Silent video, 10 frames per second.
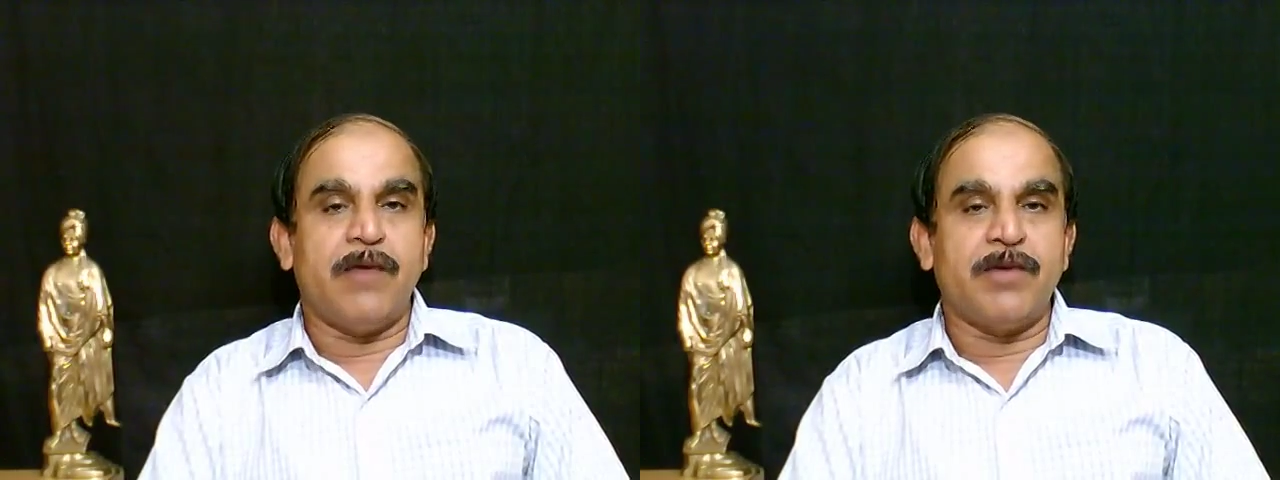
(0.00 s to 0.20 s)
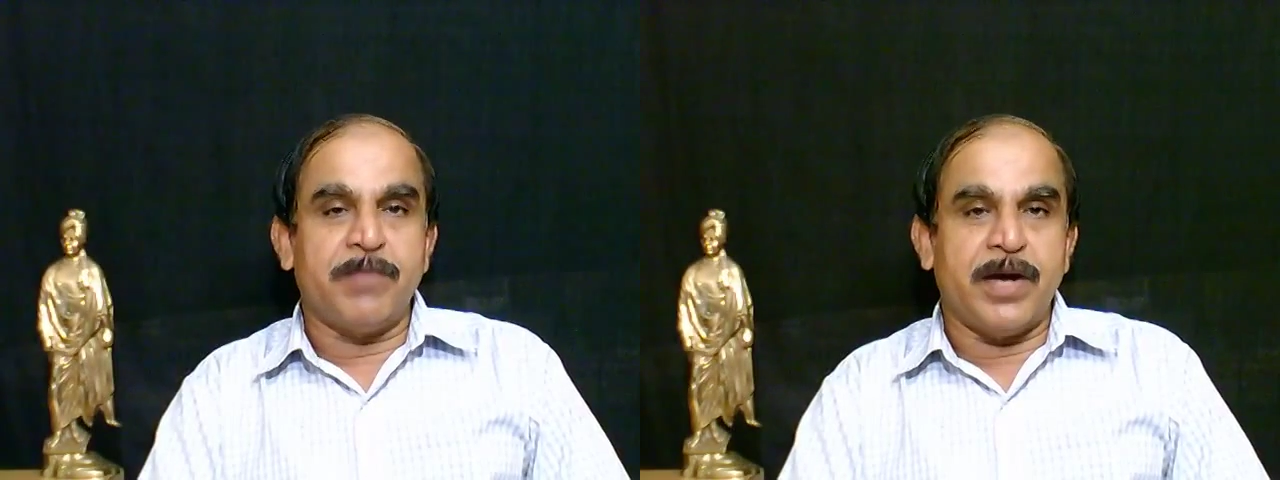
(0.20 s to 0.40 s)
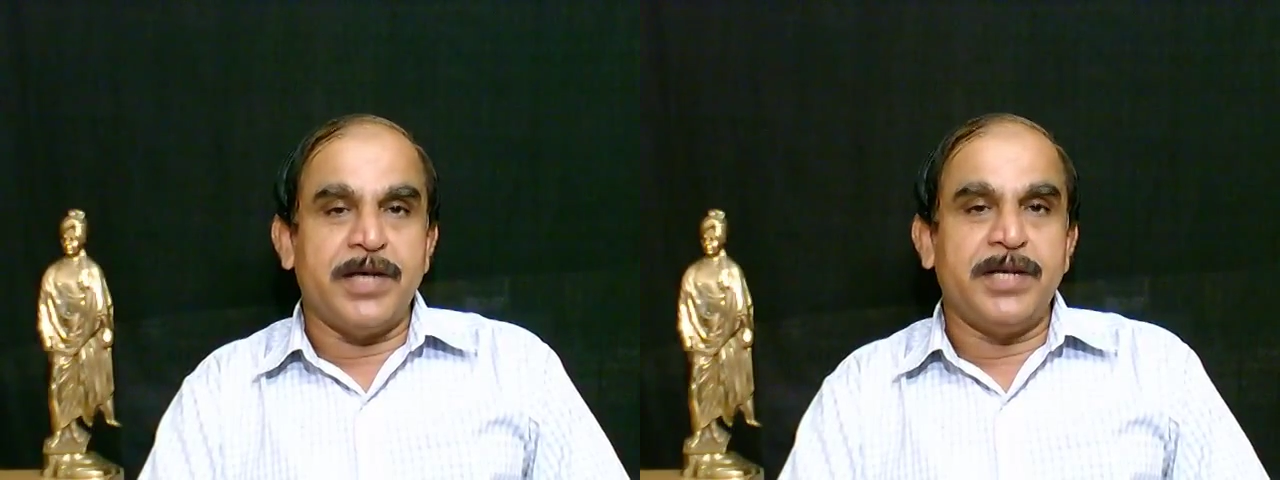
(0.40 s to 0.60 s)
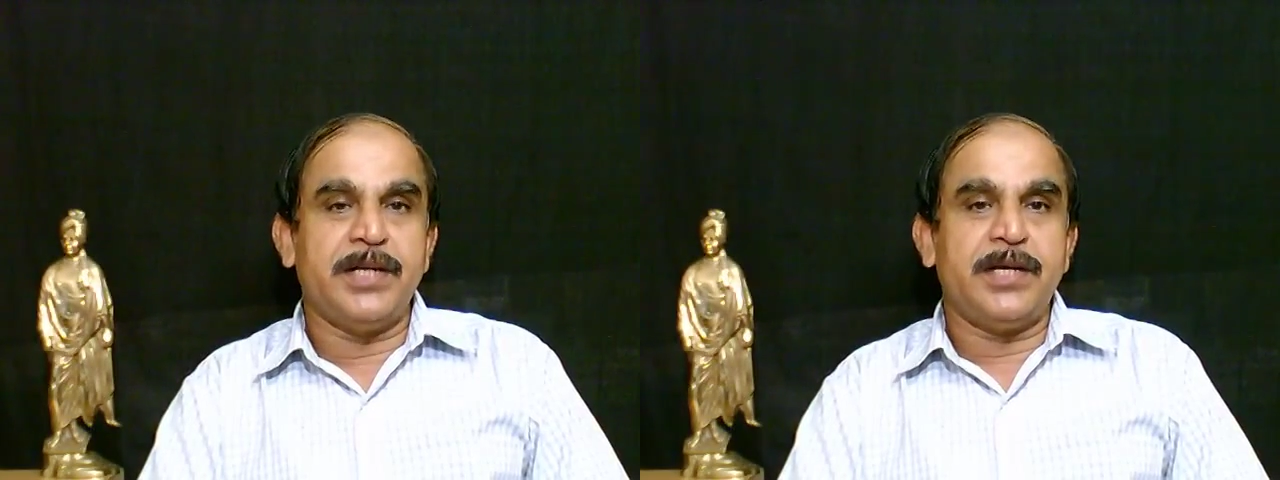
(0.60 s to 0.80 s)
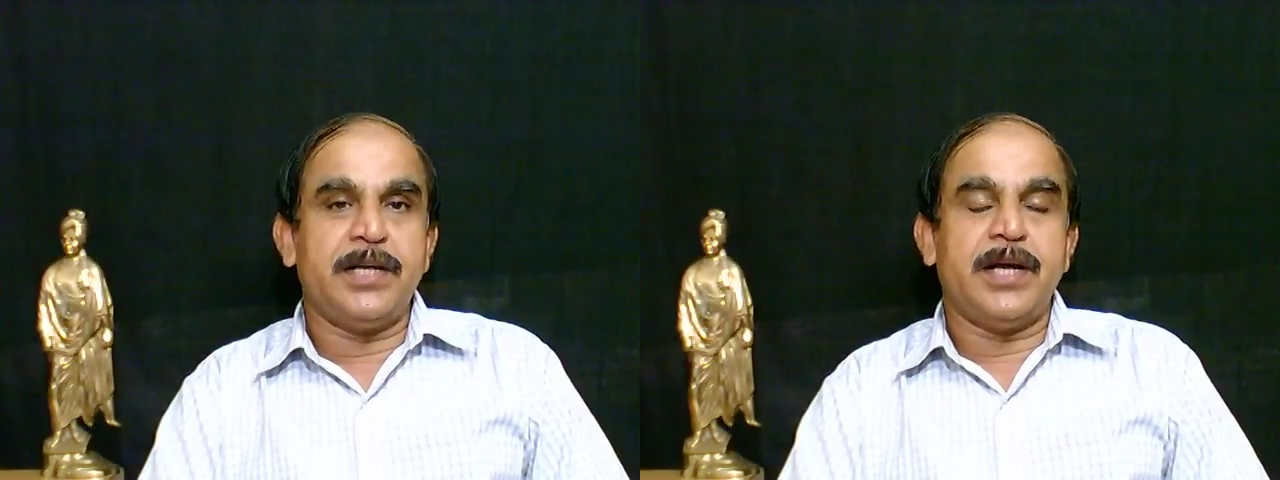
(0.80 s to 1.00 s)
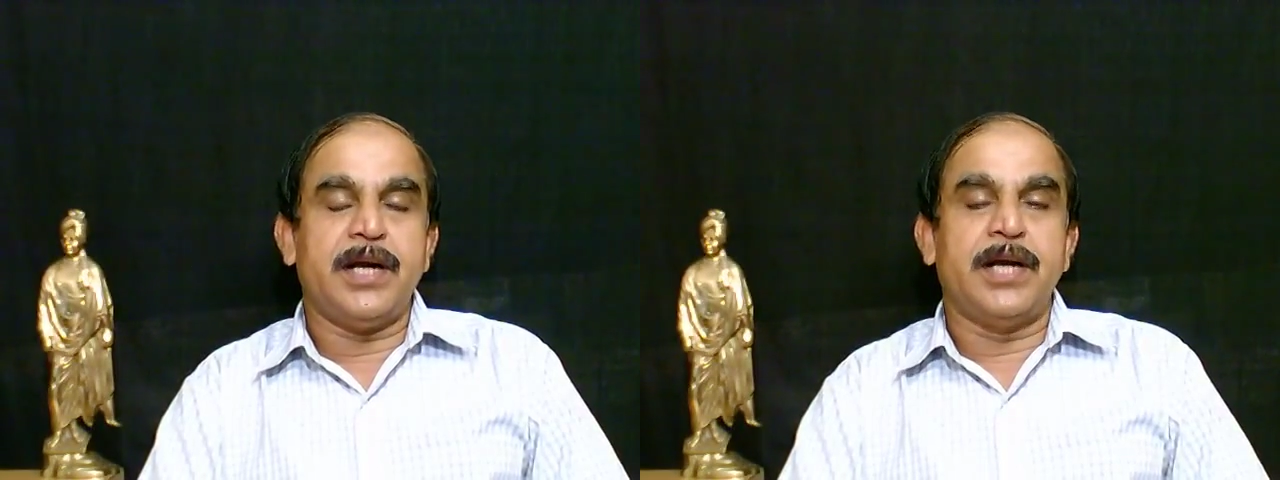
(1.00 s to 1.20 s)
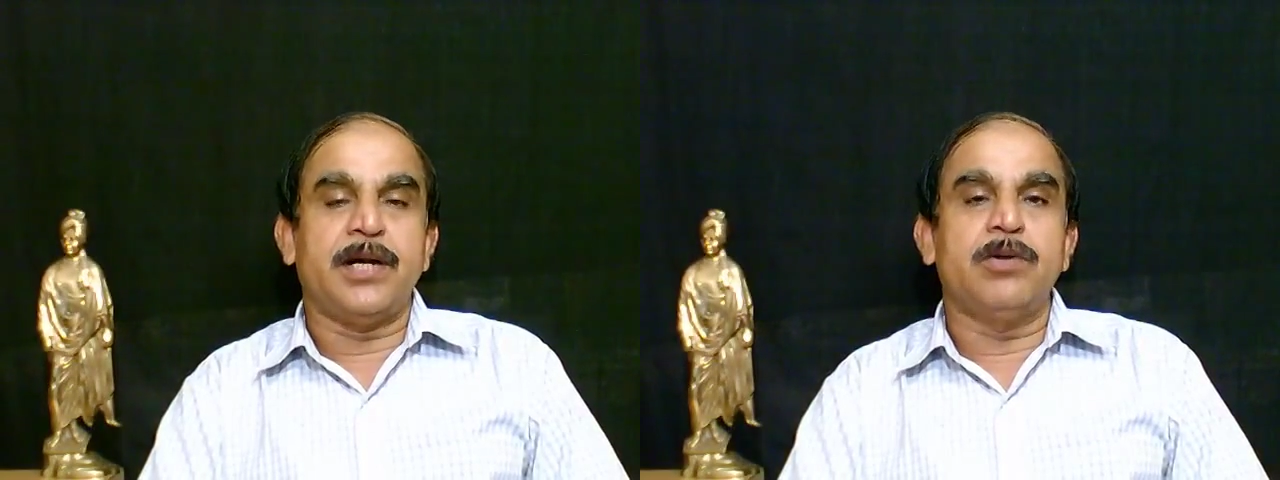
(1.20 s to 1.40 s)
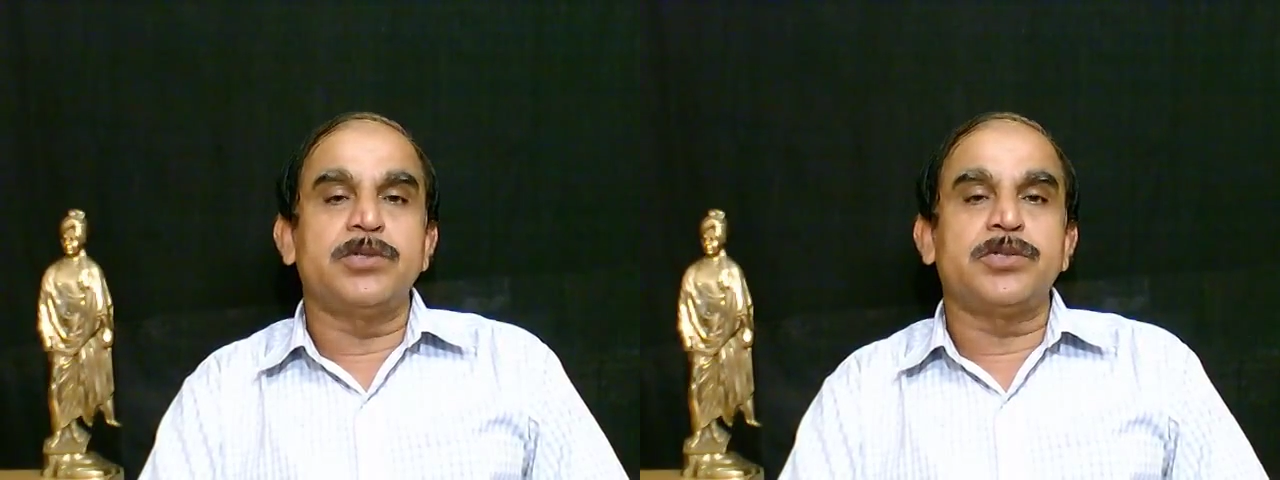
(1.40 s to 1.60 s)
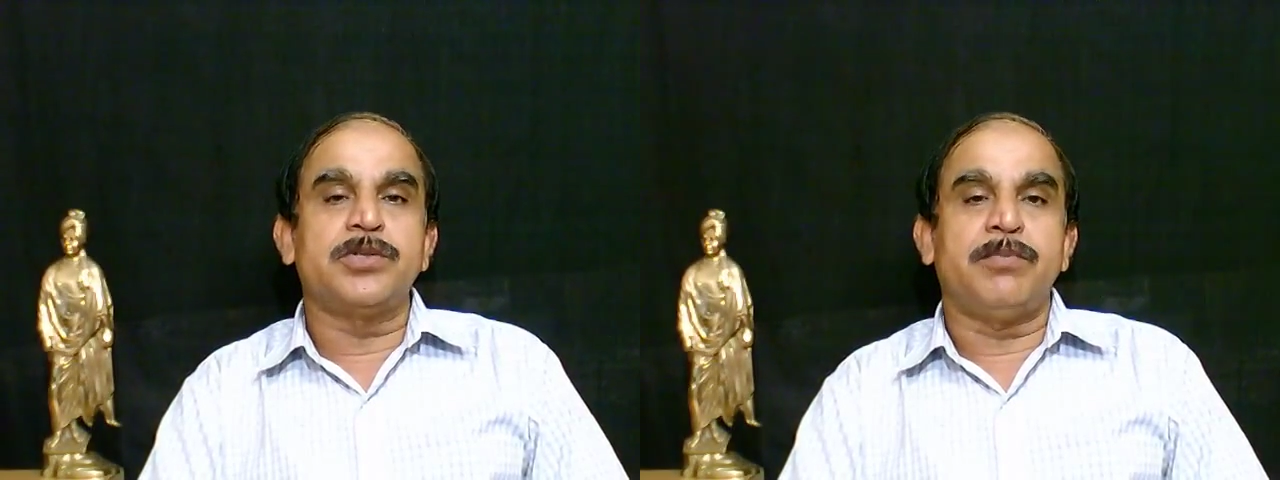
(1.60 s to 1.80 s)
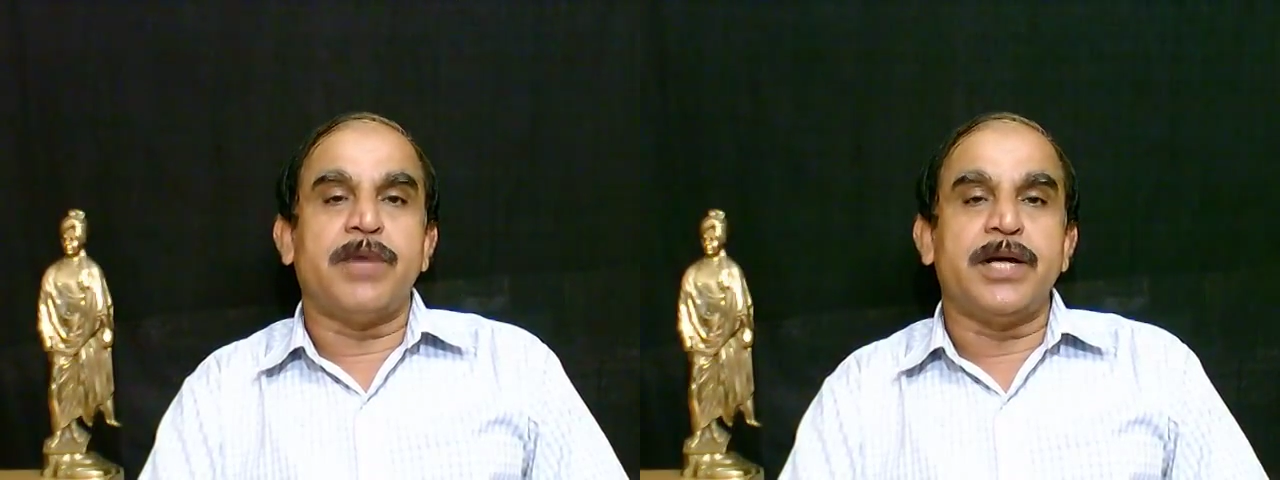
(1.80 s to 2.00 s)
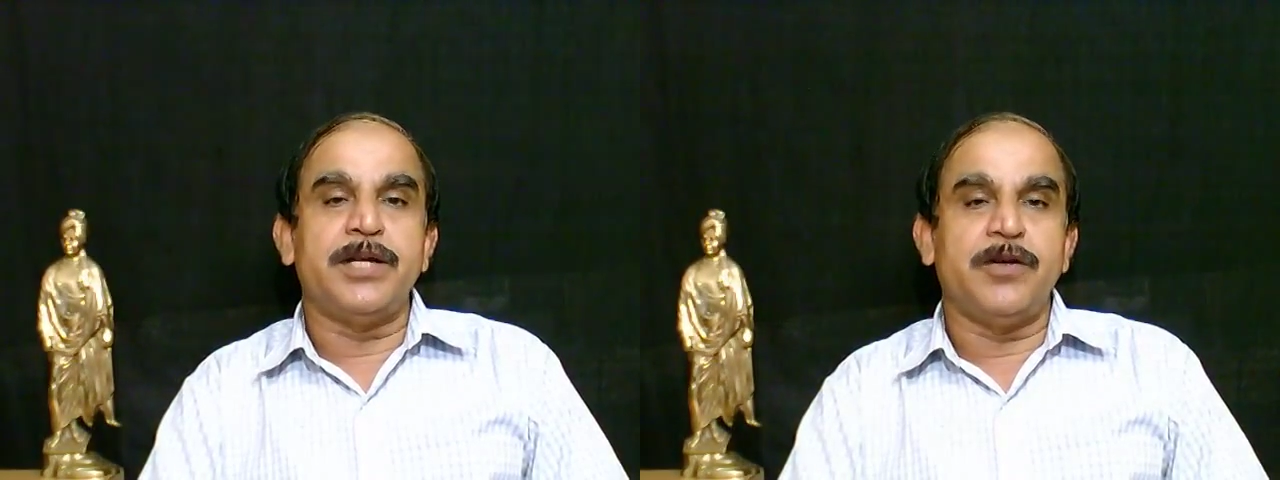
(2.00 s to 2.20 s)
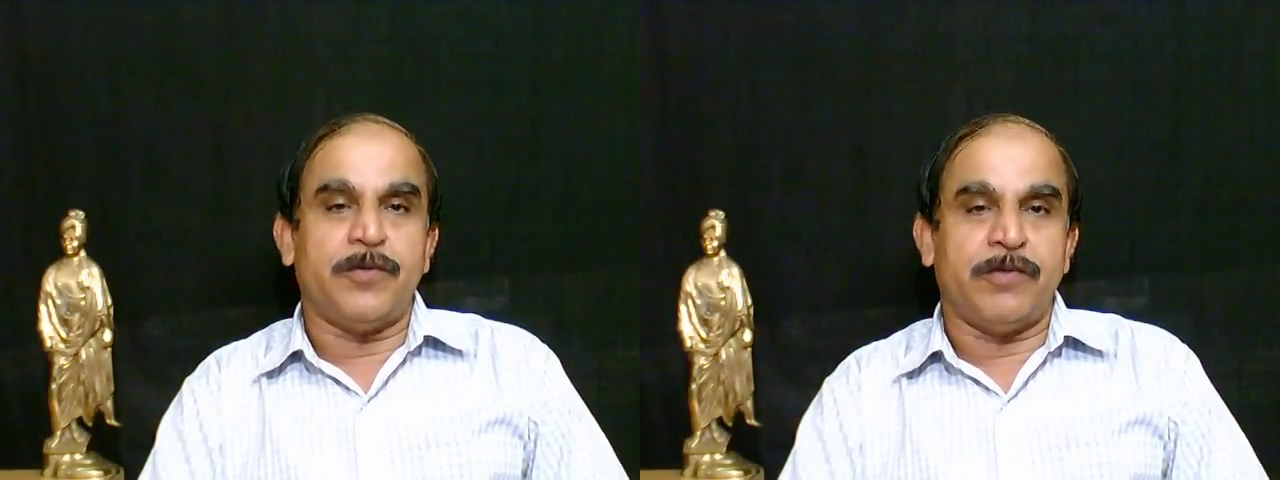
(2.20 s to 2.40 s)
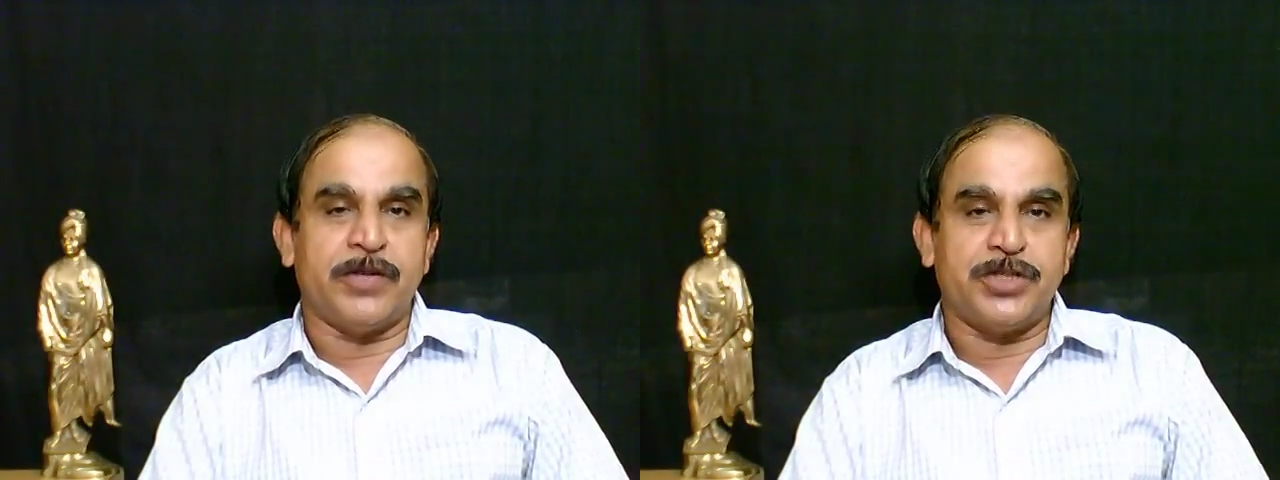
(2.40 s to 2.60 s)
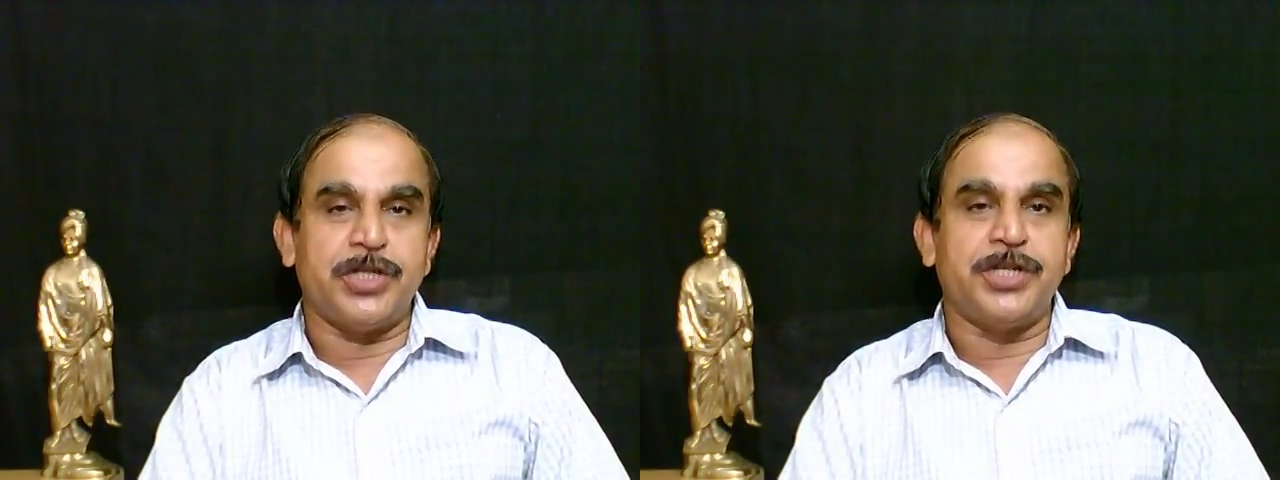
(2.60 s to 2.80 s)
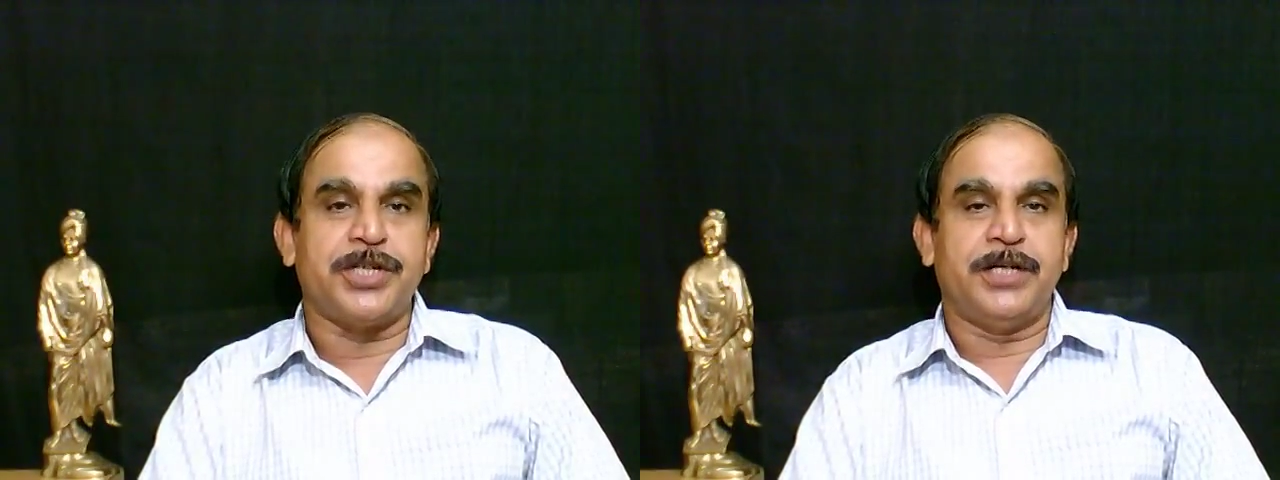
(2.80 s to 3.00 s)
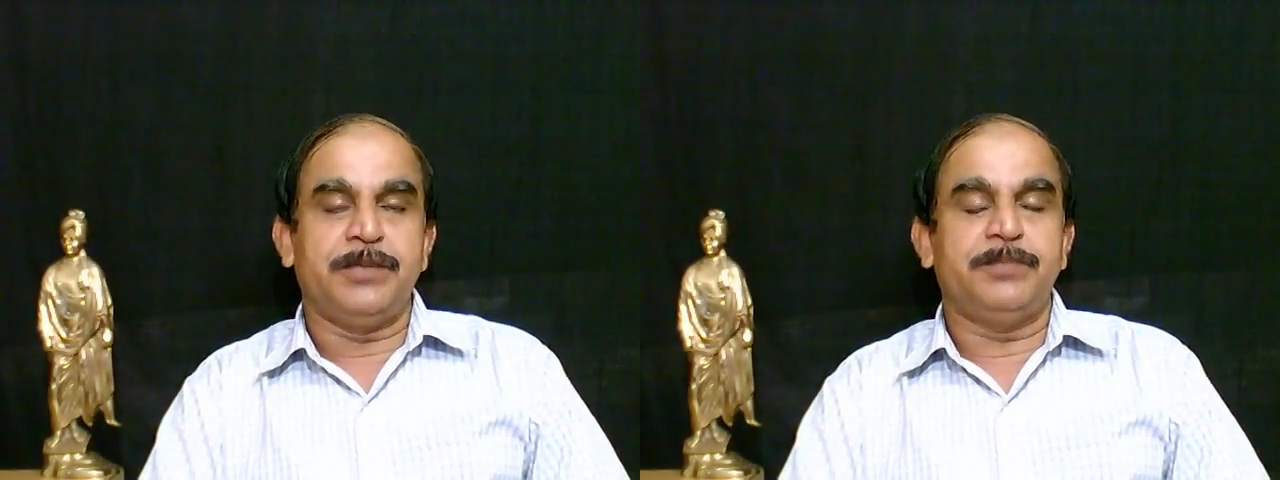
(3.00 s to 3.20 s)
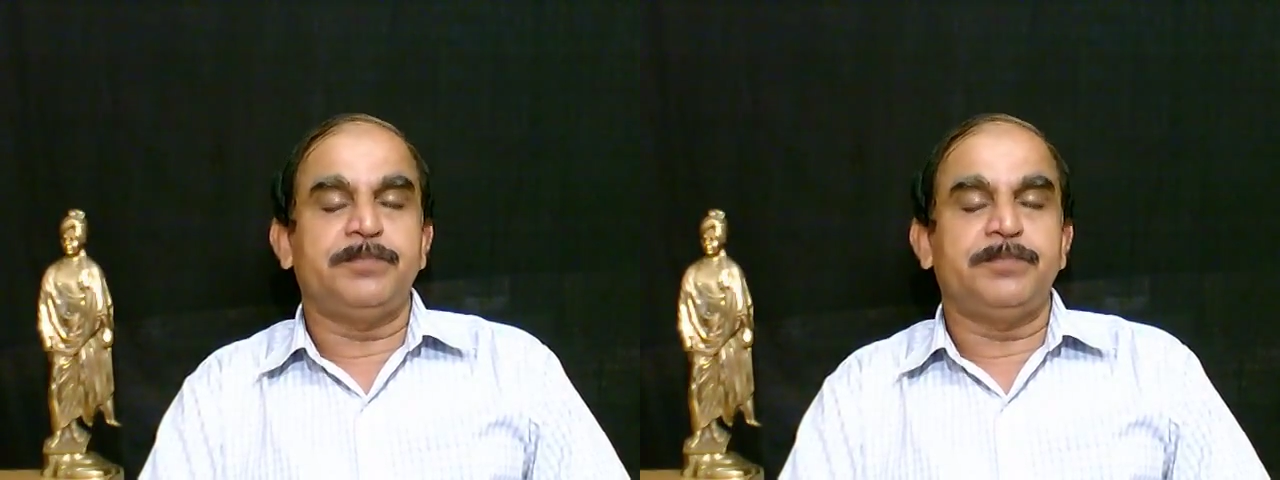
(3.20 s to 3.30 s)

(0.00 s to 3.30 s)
mind and also the mind of our children.